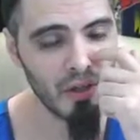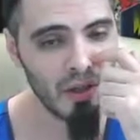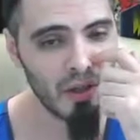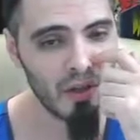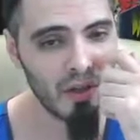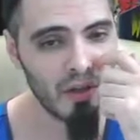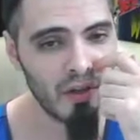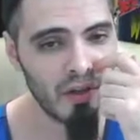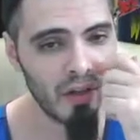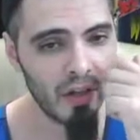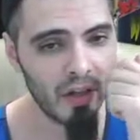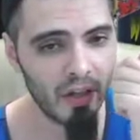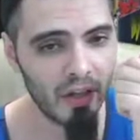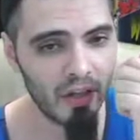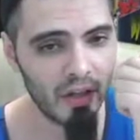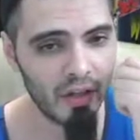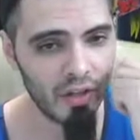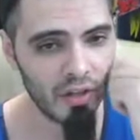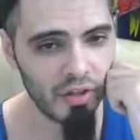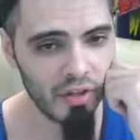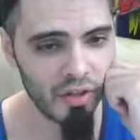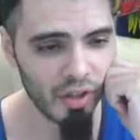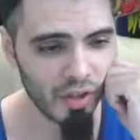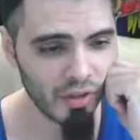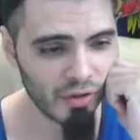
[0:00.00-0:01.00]

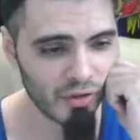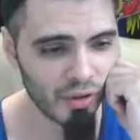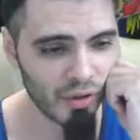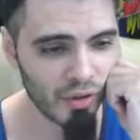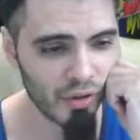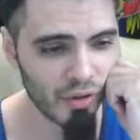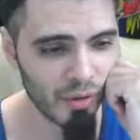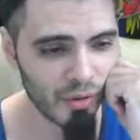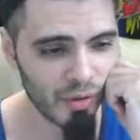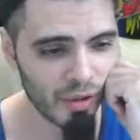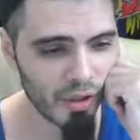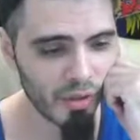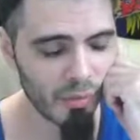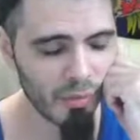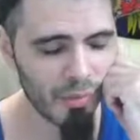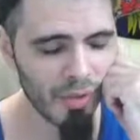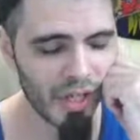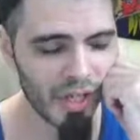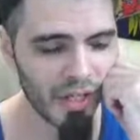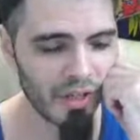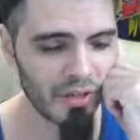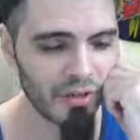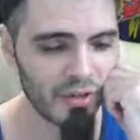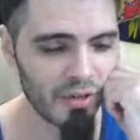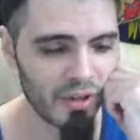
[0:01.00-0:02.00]
Del Toro did a
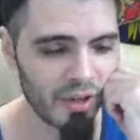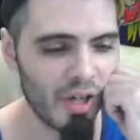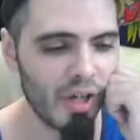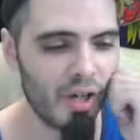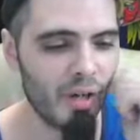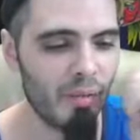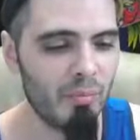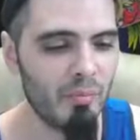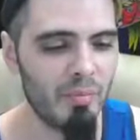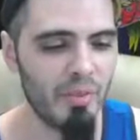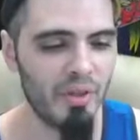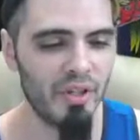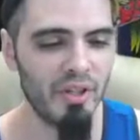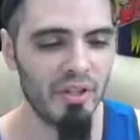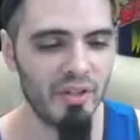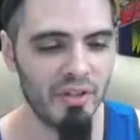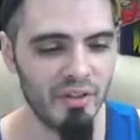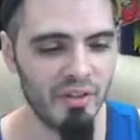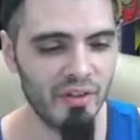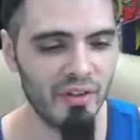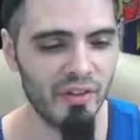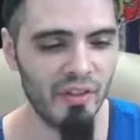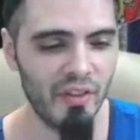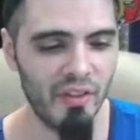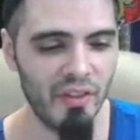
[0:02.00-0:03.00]
bad job, but
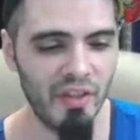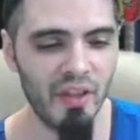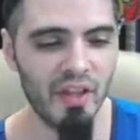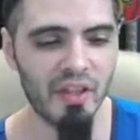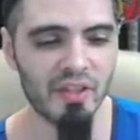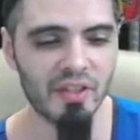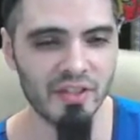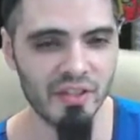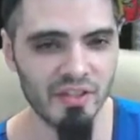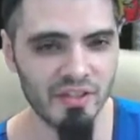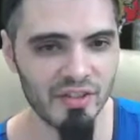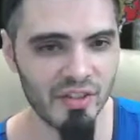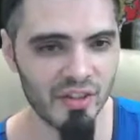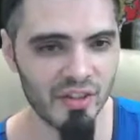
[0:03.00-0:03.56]
this is the